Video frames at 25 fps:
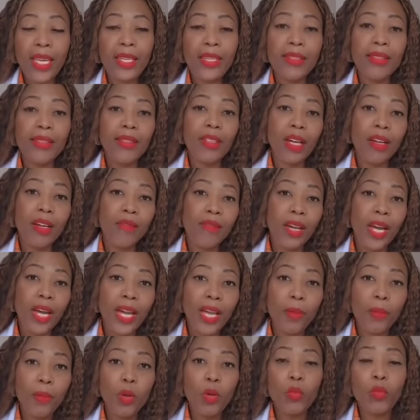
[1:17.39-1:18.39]
it is not
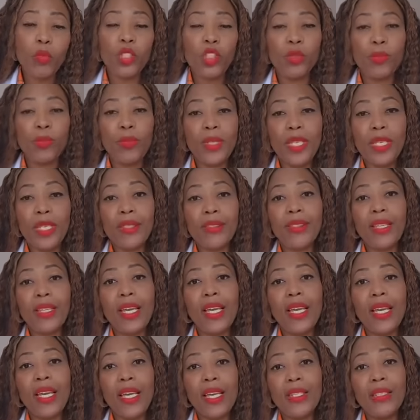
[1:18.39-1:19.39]
viable, which means
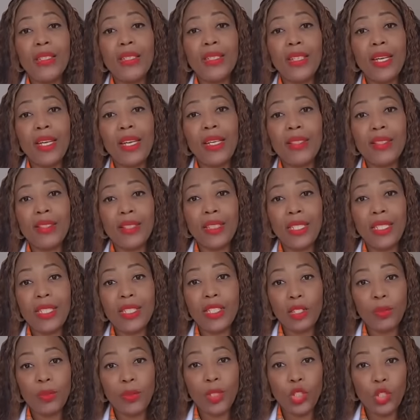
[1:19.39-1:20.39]
it does
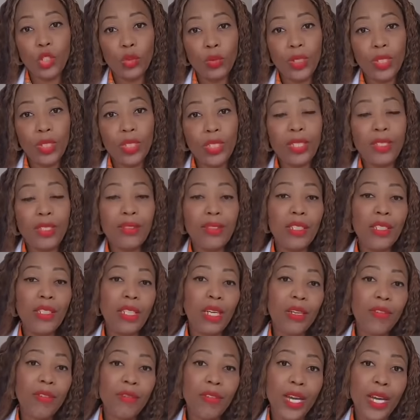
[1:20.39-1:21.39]
need to be treated as a
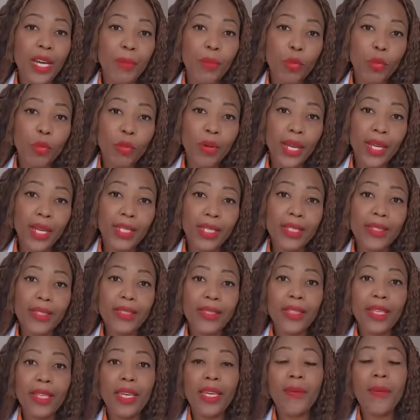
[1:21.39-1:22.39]
non-viable
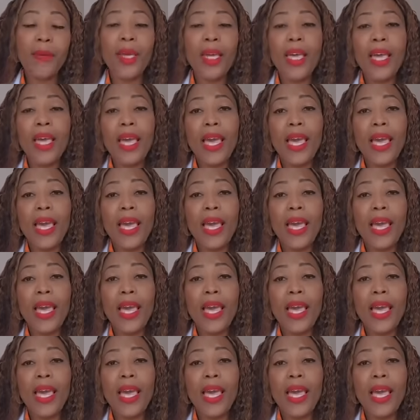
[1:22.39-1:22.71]
pregnancy,